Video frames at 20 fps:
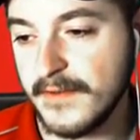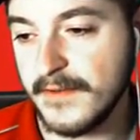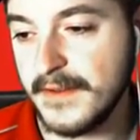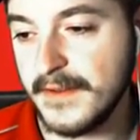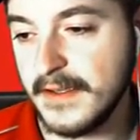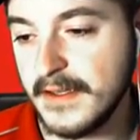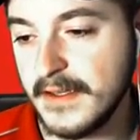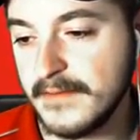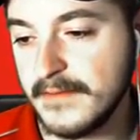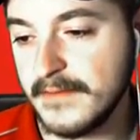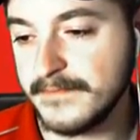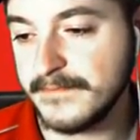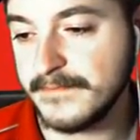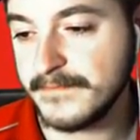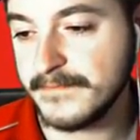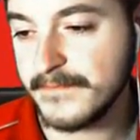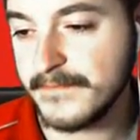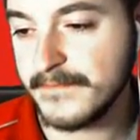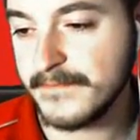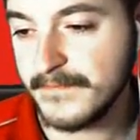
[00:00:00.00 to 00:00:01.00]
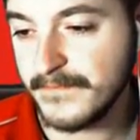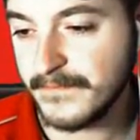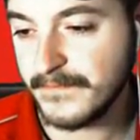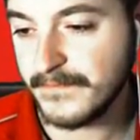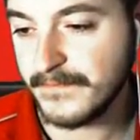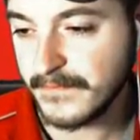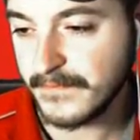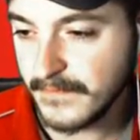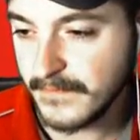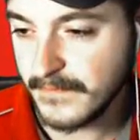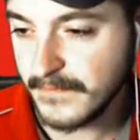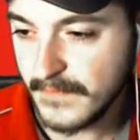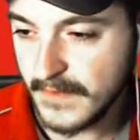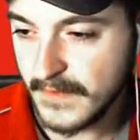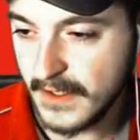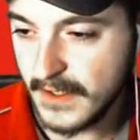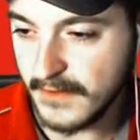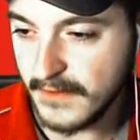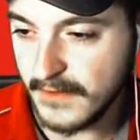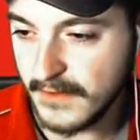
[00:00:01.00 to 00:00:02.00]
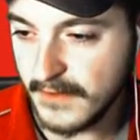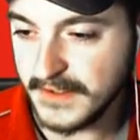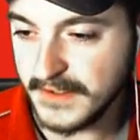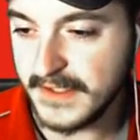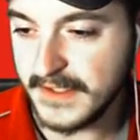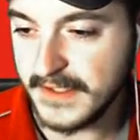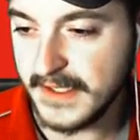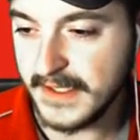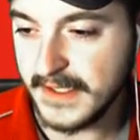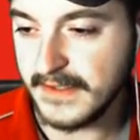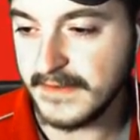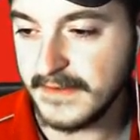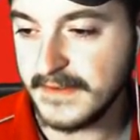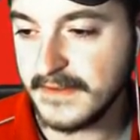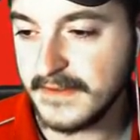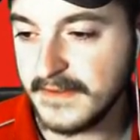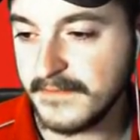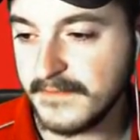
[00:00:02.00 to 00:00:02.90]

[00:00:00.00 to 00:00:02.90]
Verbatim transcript: the how she says